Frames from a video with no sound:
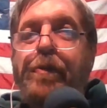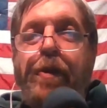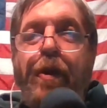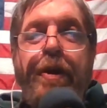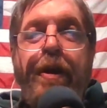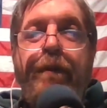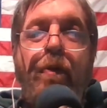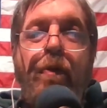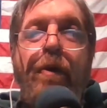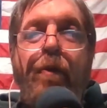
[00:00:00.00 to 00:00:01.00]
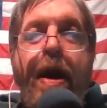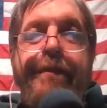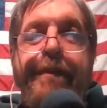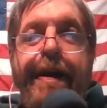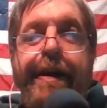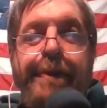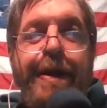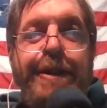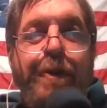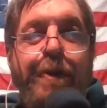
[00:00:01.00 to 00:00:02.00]
going over what Wi-Fi and
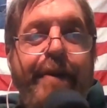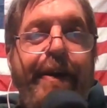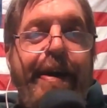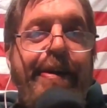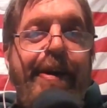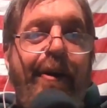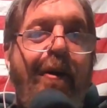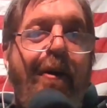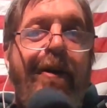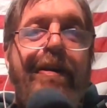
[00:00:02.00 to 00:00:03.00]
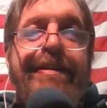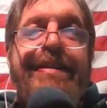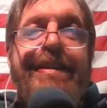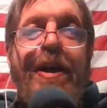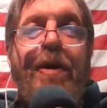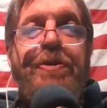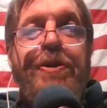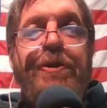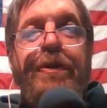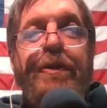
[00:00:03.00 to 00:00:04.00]
Mesh Wi-Fi are, helps
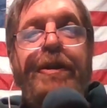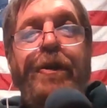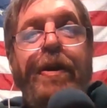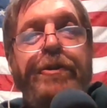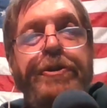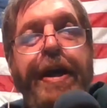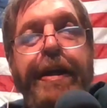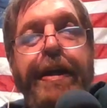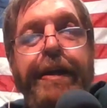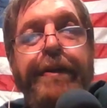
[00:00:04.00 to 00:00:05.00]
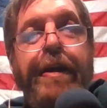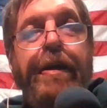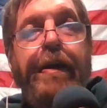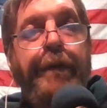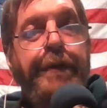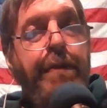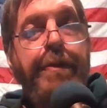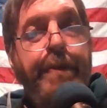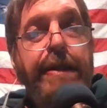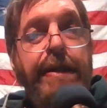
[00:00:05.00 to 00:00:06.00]
you in your understanding of some of
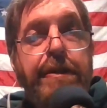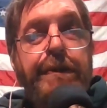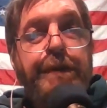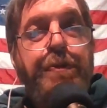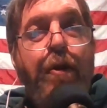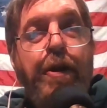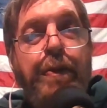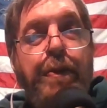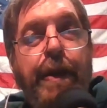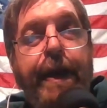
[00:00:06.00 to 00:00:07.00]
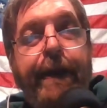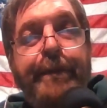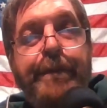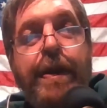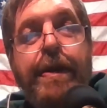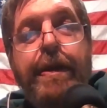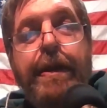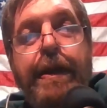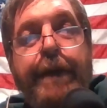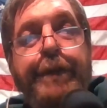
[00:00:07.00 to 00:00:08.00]
the basics of smart home planning.
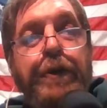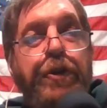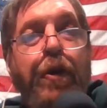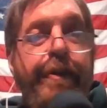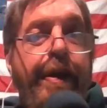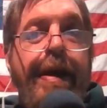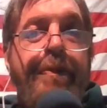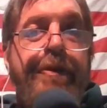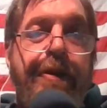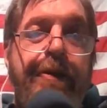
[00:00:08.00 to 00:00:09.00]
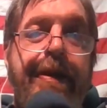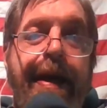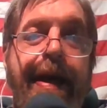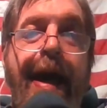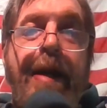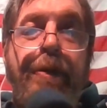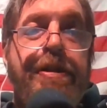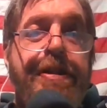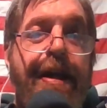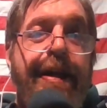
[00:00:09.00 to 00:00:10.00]
If you enjoyed the episode today, I'd
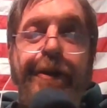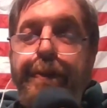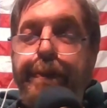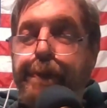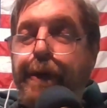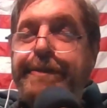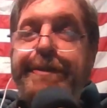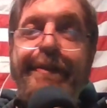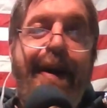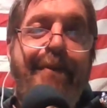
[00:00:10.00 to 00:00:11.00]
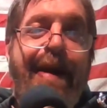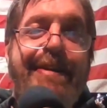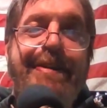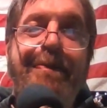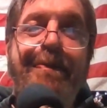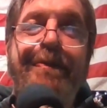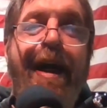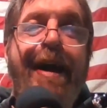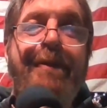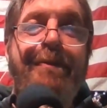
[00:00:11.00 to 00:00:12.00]
appreciate you pressing that magic
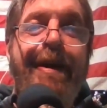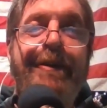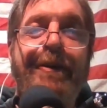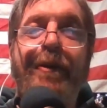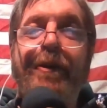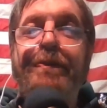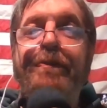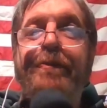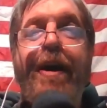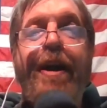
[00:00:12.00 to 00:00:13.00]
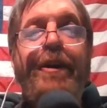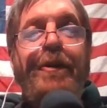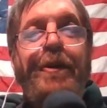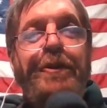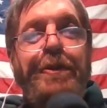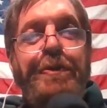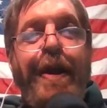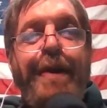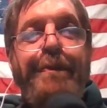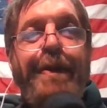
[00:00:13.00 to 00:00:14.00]
like button or follow or
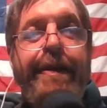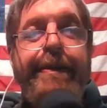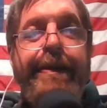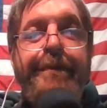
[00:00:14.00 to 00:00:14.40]
subscribe button.